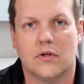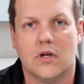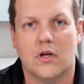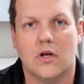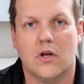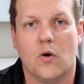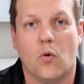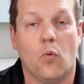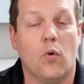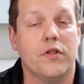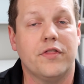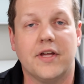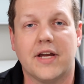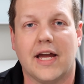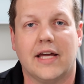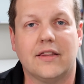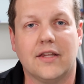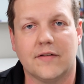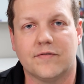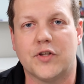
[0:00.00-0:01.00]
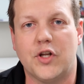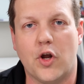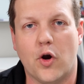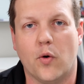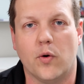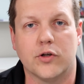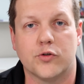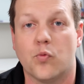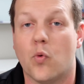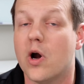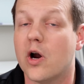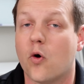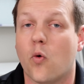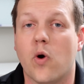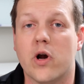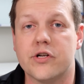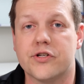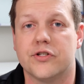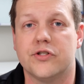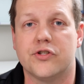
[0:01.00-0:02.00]
One thing I'd love to know is, what
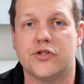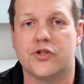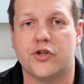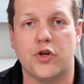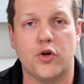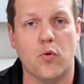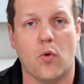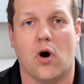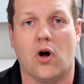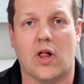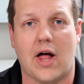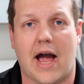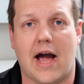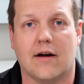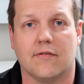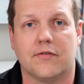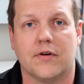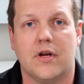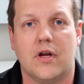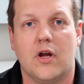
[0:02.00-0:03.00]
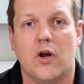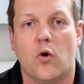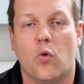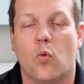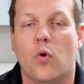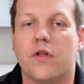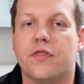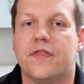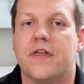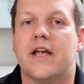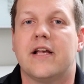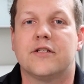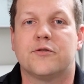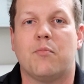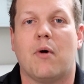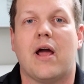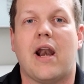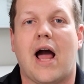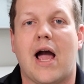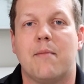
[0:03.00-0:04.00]
questions do you all have? What things
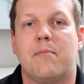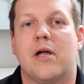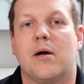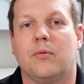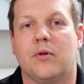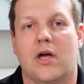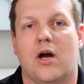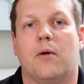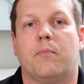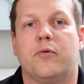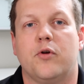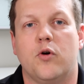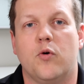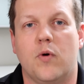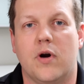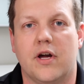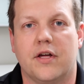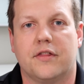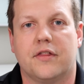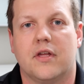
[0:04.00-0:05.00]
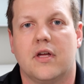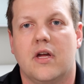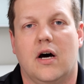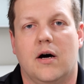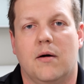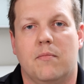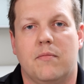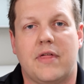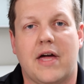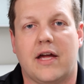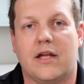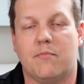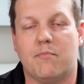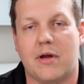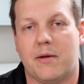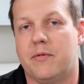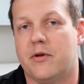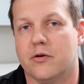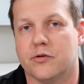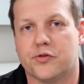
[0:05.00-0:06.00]
might I be able to help you with that maybe
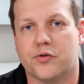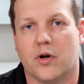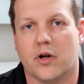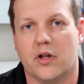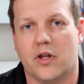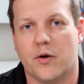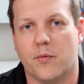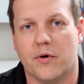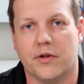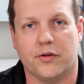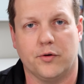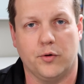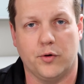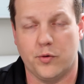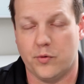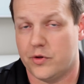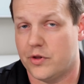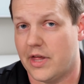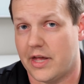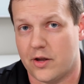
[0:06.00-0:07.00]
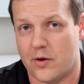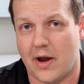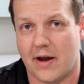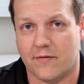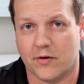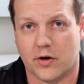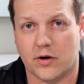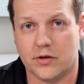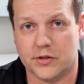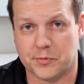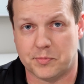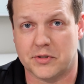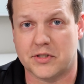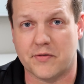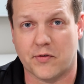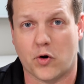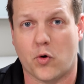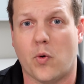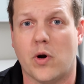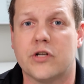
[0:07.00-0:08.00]
you're struggling with or that you have a specific
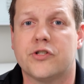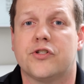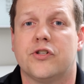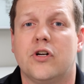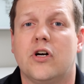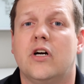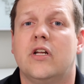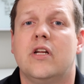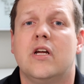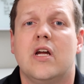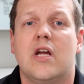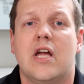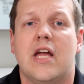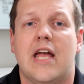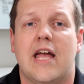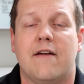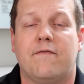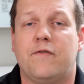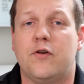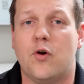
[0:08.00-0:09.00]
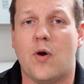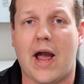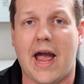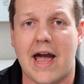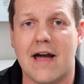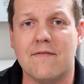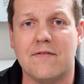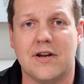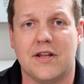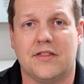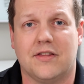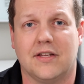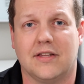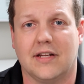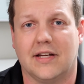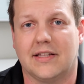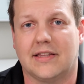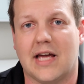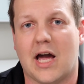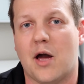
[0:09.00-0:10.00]
question on? If you have anything
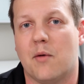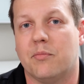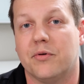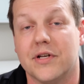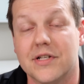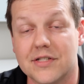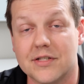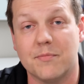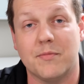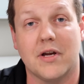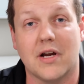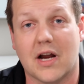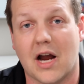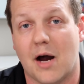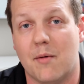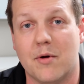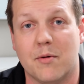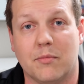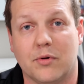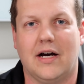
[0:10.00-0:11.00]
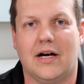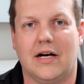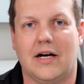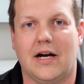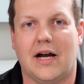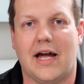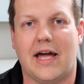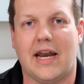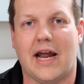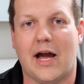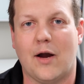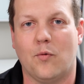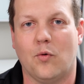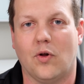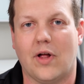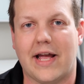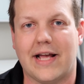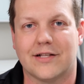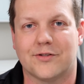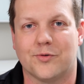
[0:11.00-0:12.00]
like that, please leave me a comment below and I will
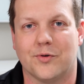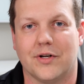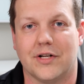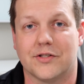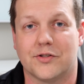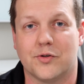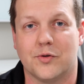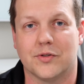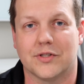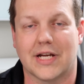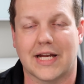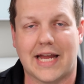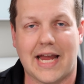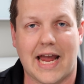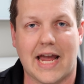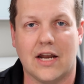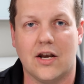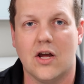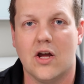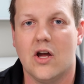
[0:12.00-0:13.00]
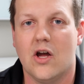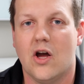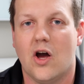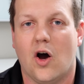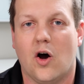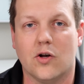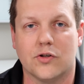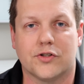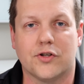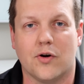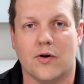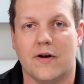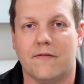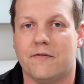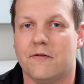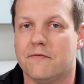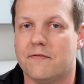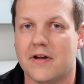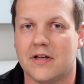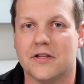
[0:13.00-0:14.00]
answer it as soon as I can. Also, if you
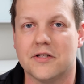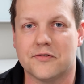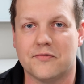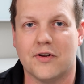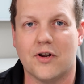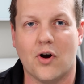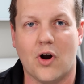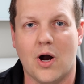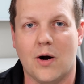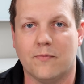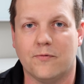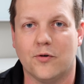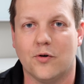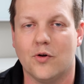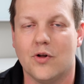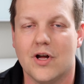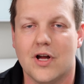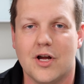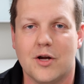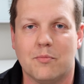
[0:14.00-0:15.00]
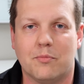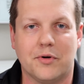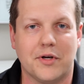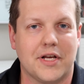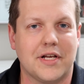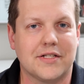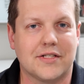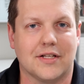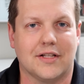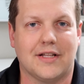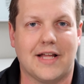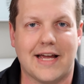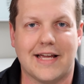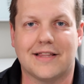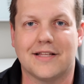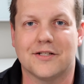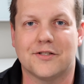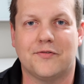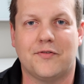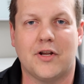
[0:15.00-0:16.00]
found this video helpful, please like
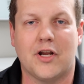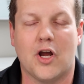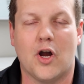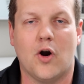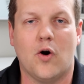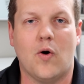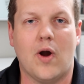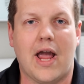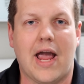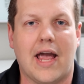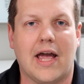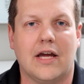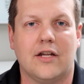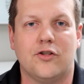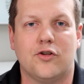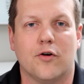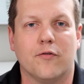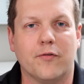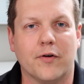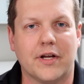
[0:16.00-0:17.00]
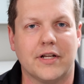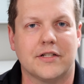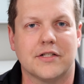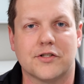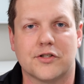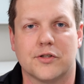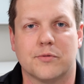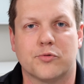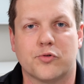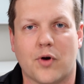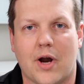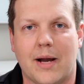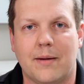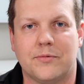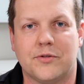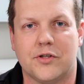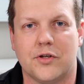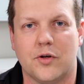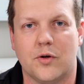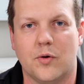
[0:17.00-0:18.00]
this video and don't forget to subscribe
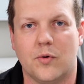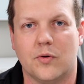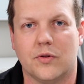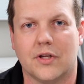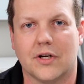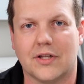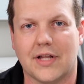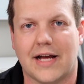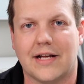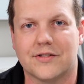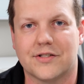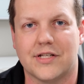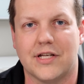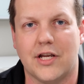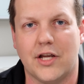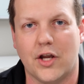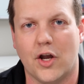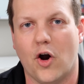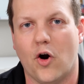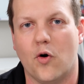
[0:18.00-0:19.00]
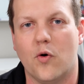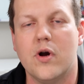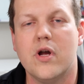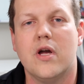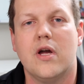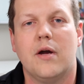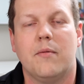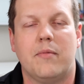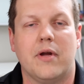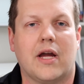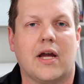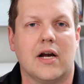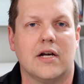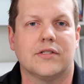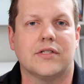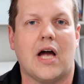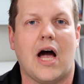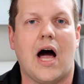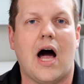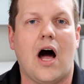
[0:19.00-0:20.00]
to The Cloud CEO, because
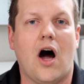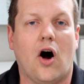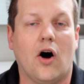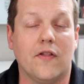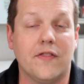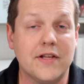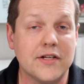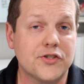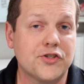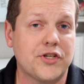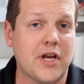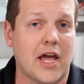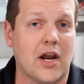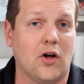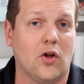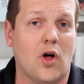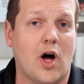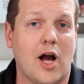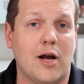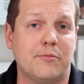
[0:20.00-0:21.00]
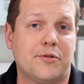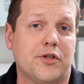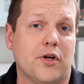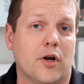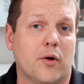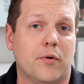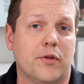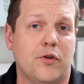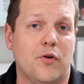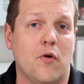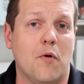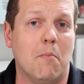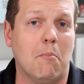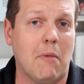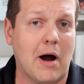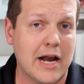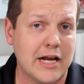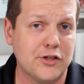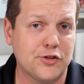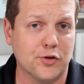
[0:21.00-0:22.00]
on this channel, I'm sharing with you
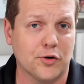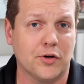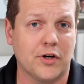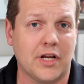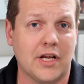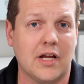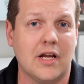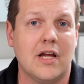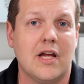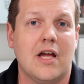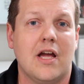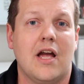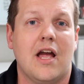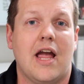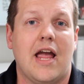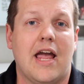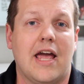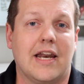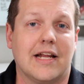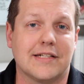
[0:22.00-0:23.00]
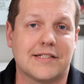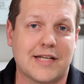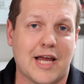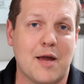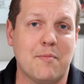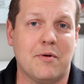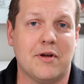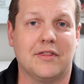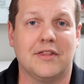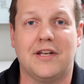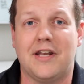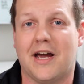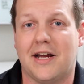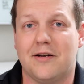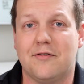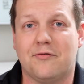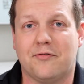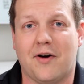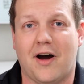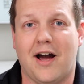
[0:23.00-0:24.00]
my journey in escaping the
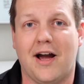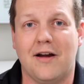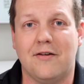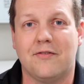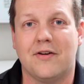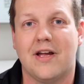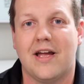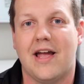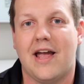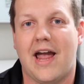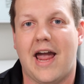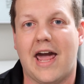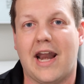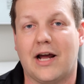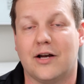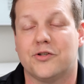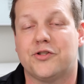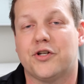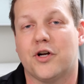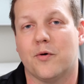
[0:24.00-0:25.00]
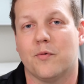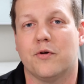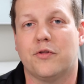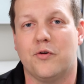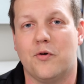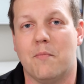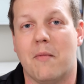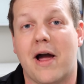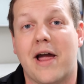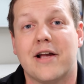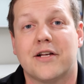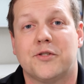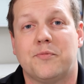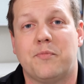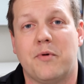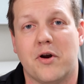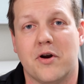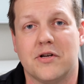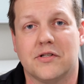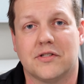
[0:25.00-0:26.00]
9-to-5, and I share with you my
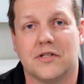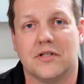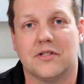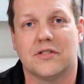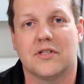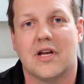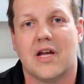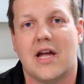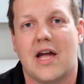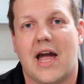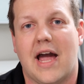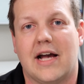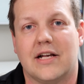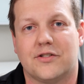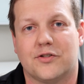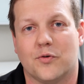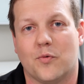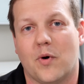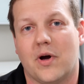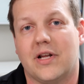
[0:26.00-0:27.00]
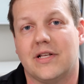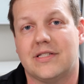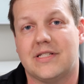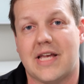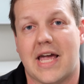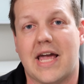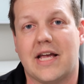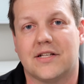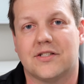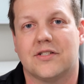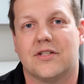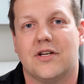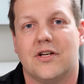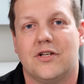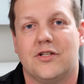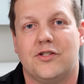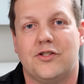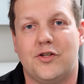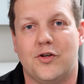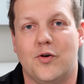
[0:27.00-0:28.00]
experiences as to what it takes
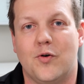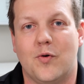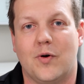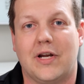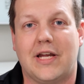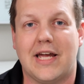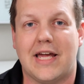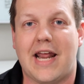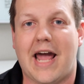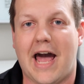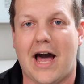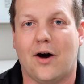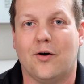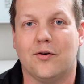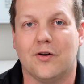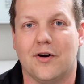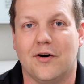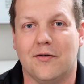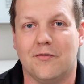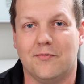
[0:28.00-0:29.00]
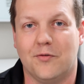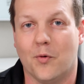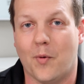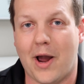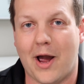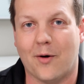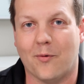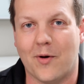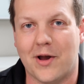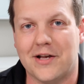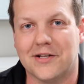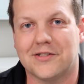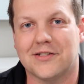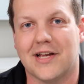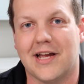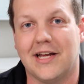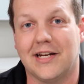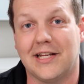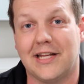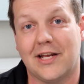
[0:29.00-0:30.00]
to get out of the rat race
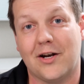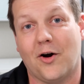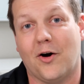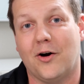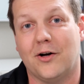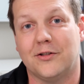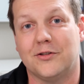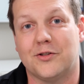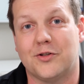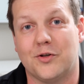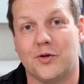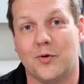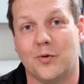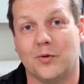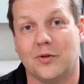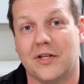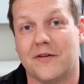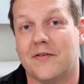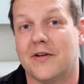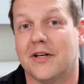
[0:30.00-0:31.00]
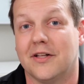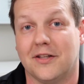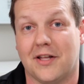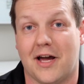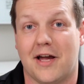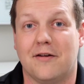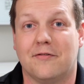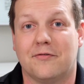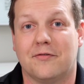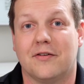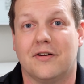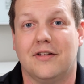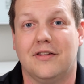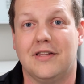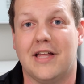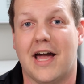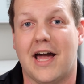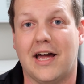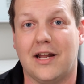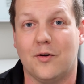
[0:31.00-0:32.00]
and get on to living the life
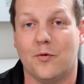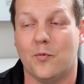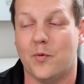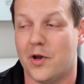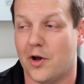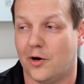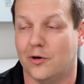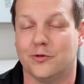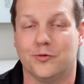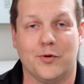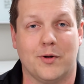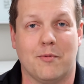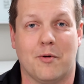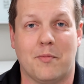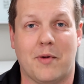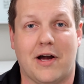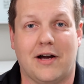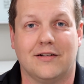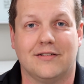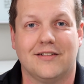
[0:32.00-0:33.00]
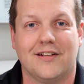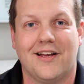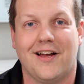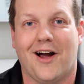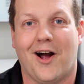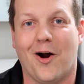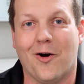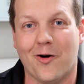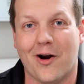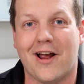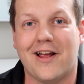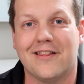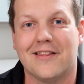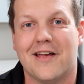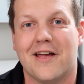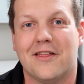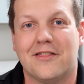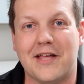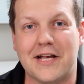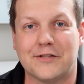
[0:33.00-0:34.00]
that we all dream about. All right,
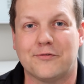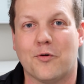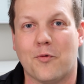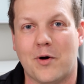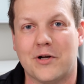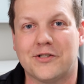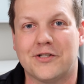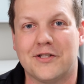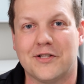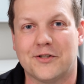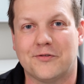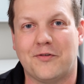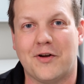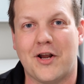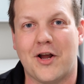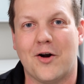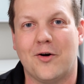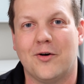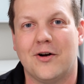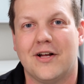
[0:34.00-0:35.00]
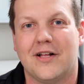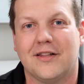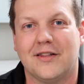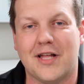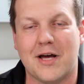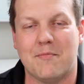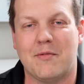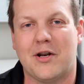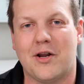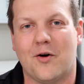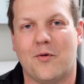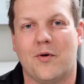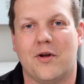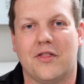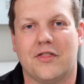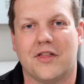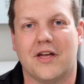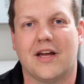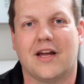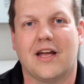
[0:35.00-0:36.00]
thanks for watching this video. Let me know what you
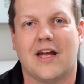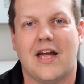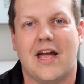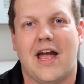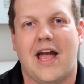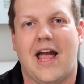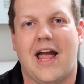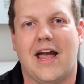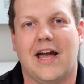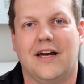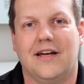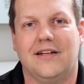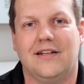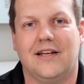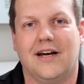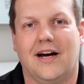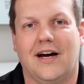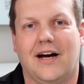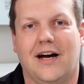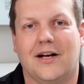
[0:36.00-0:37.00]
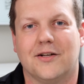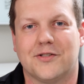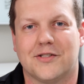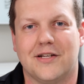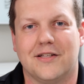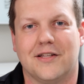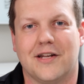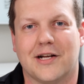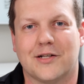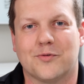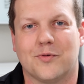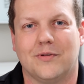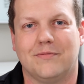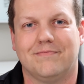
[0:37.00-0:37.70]
think, and I'll see you in the next one.